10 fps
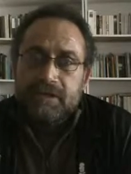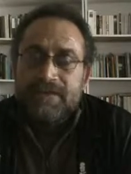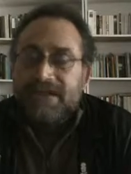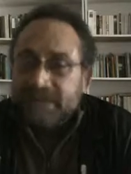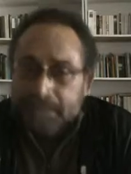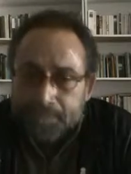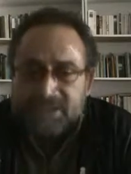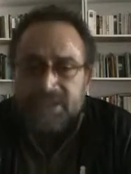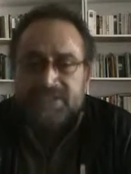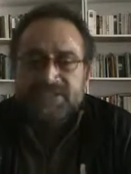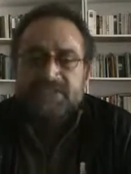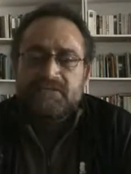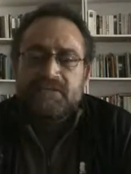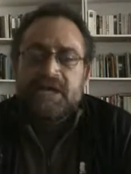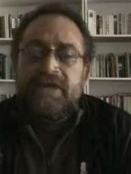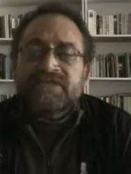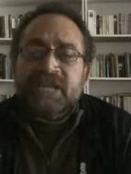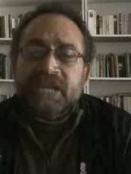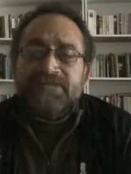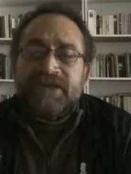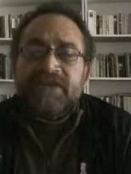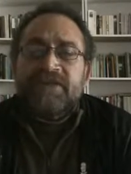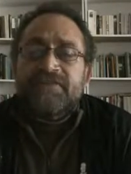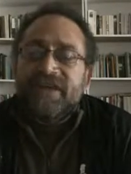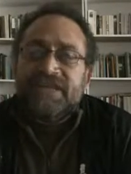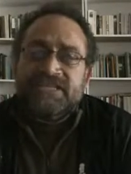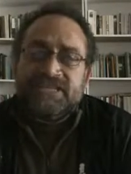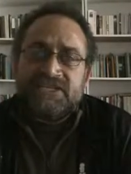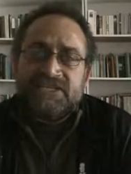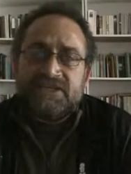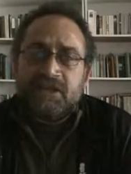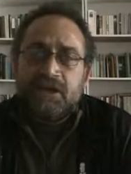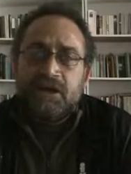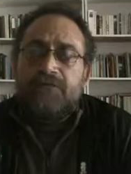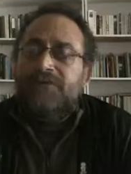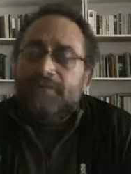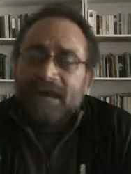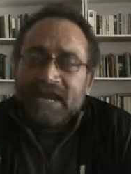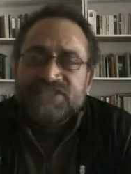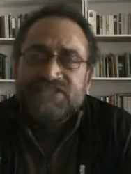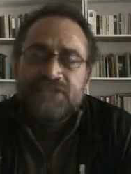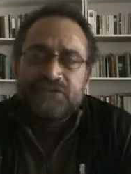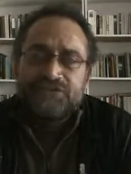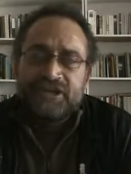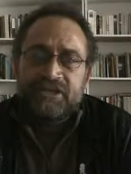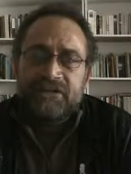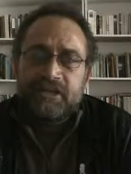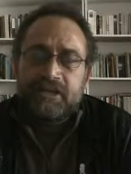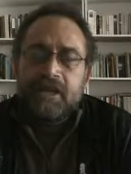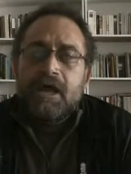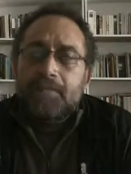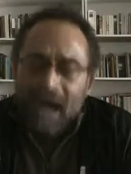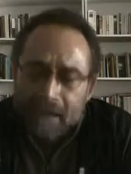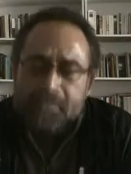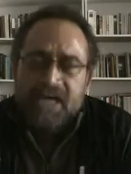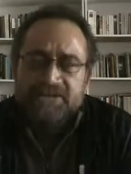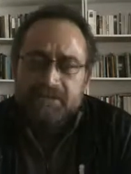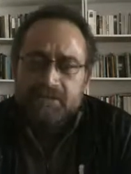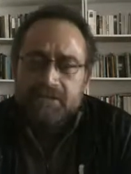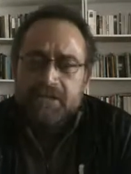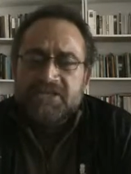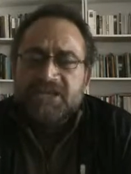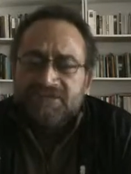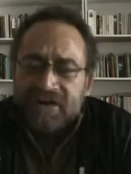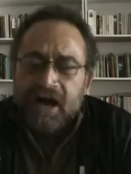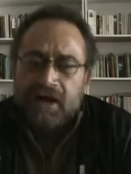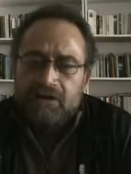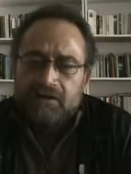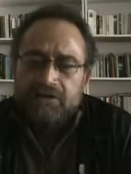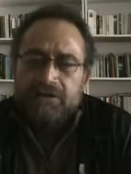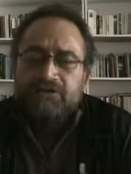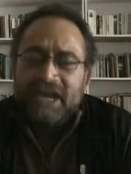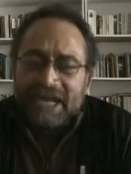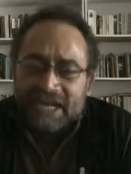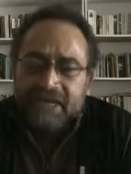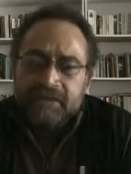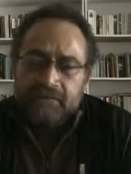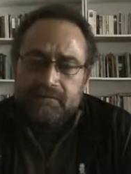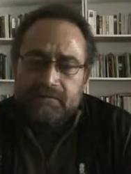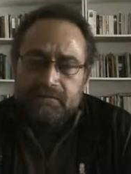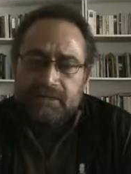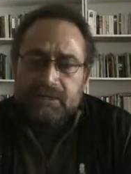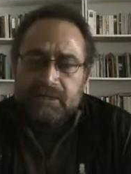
that embodies itself in the faces of the Palestinian children, Muhammad, Safa, Jacqueline,